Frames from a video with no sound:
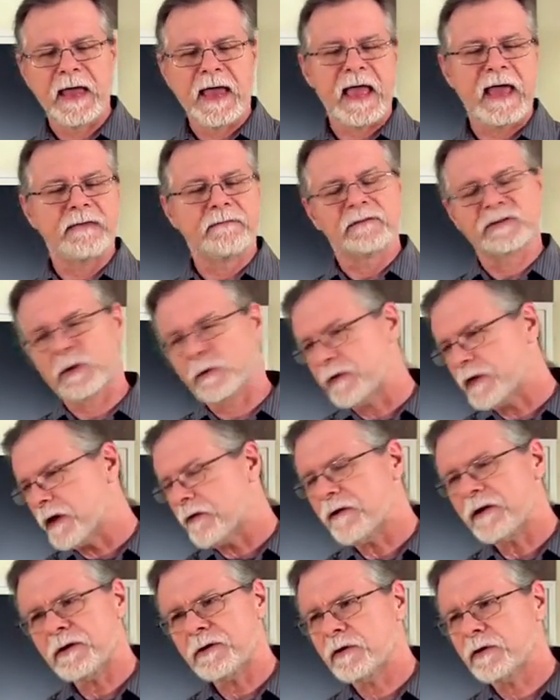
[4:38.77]
And so
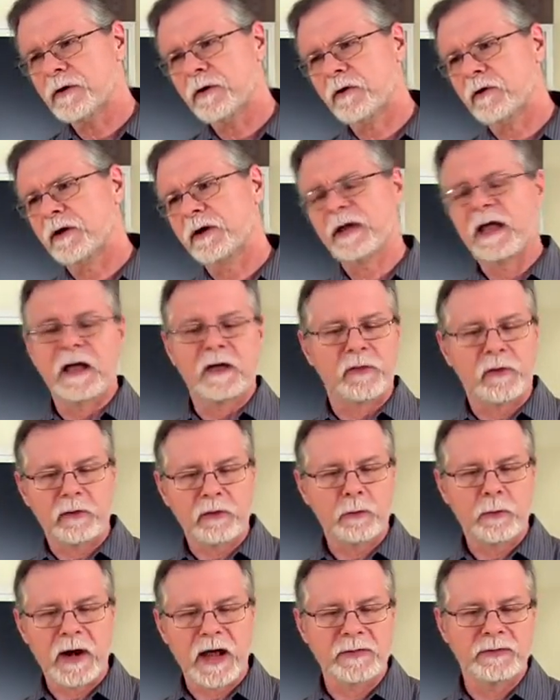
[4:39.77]
they're in New York,
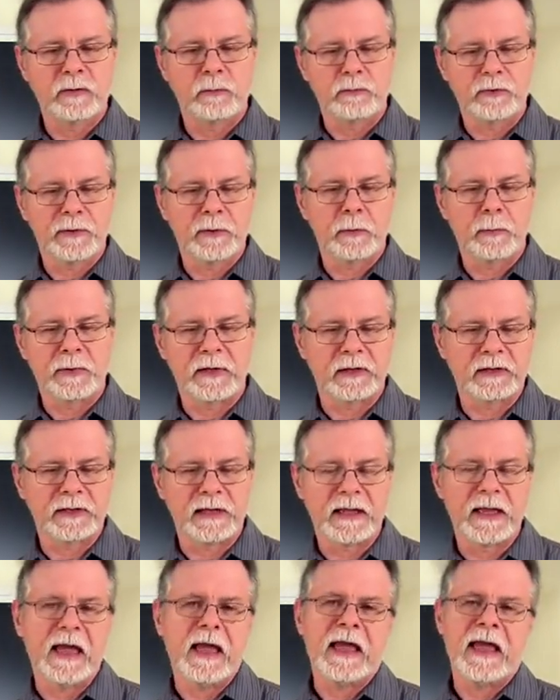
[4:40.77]
they're around the Brill
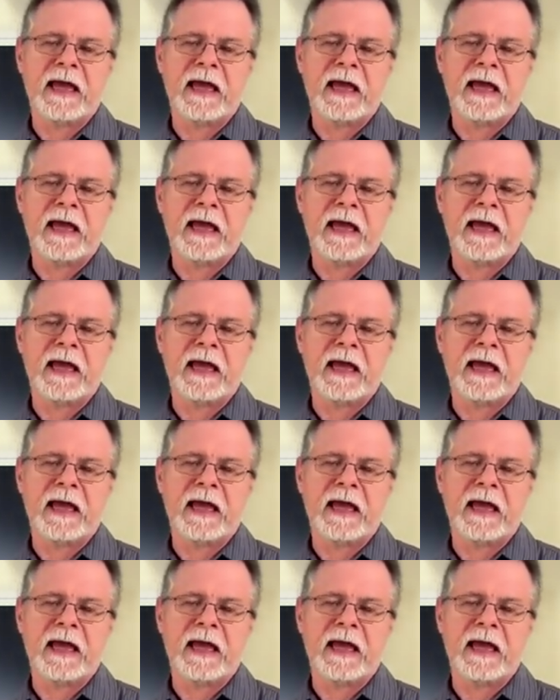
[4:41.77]
building,